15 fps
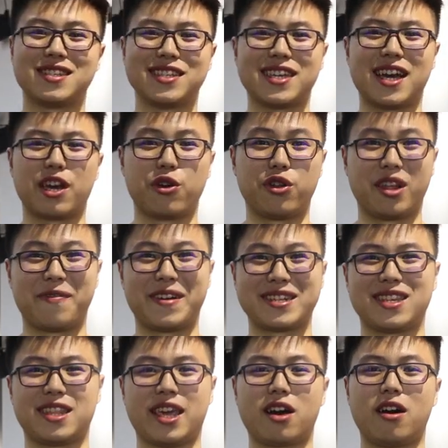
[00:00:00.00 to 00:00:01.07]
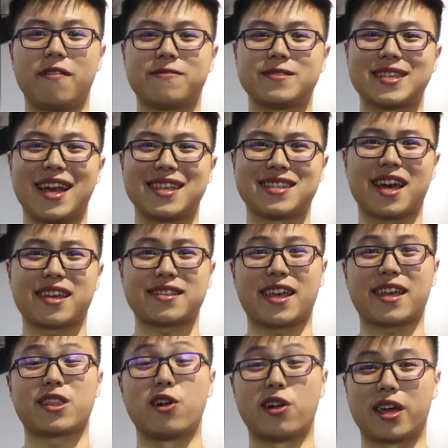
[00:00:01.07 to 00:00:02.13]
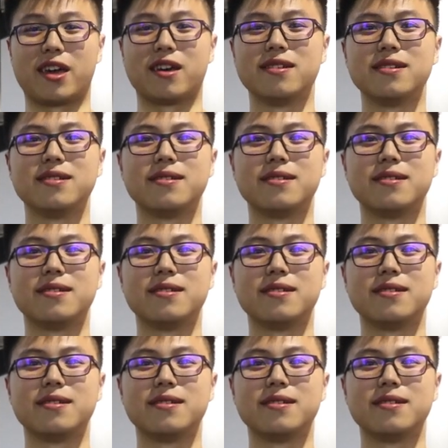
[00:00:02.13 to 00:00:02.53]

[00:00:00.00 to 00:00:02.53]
Zhejiang University of Science and Technology.